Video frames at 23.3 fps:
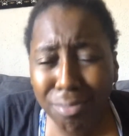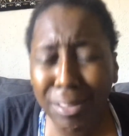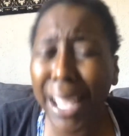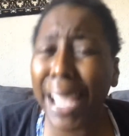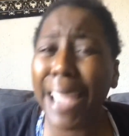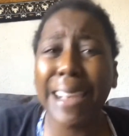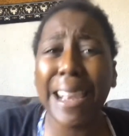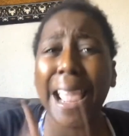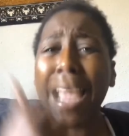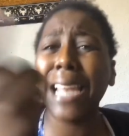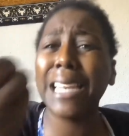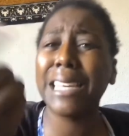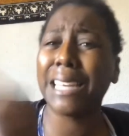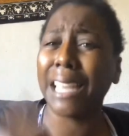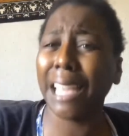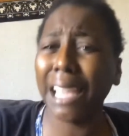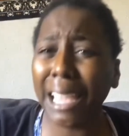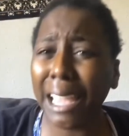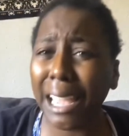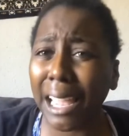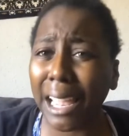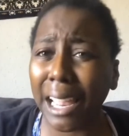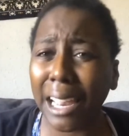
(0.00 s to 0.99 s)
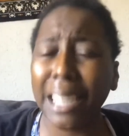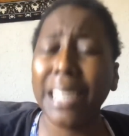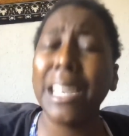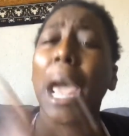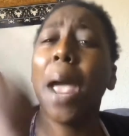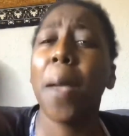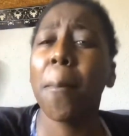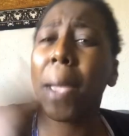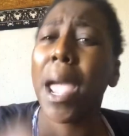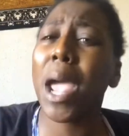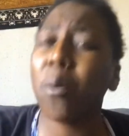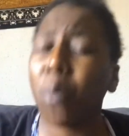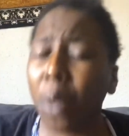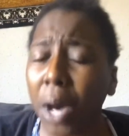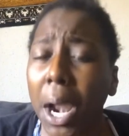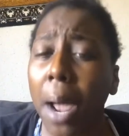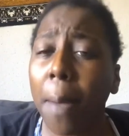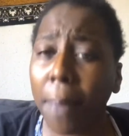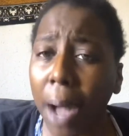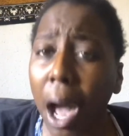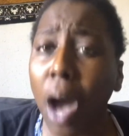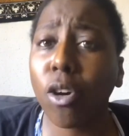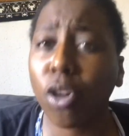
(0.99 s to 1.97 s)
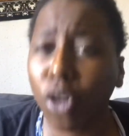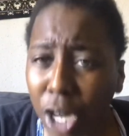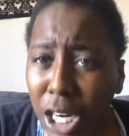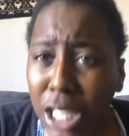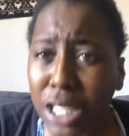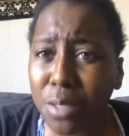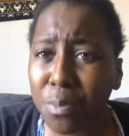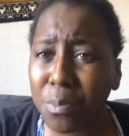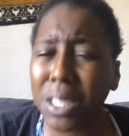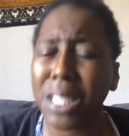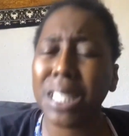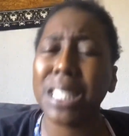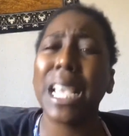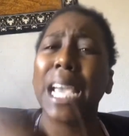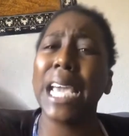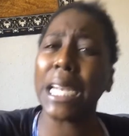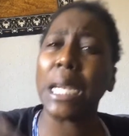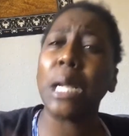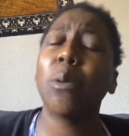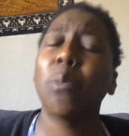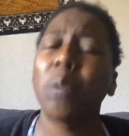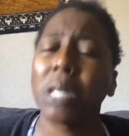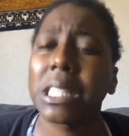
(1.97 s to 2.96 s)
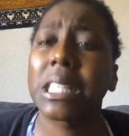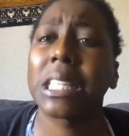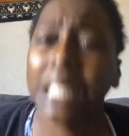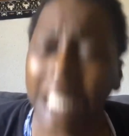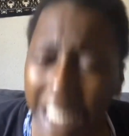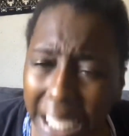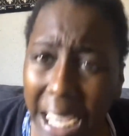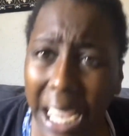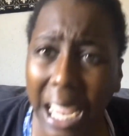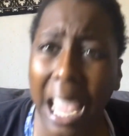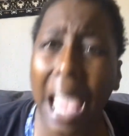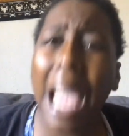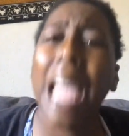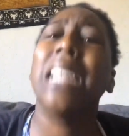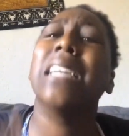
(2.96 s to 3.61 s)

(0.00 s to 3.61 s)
And they did. They made one about Christmas and it was lit.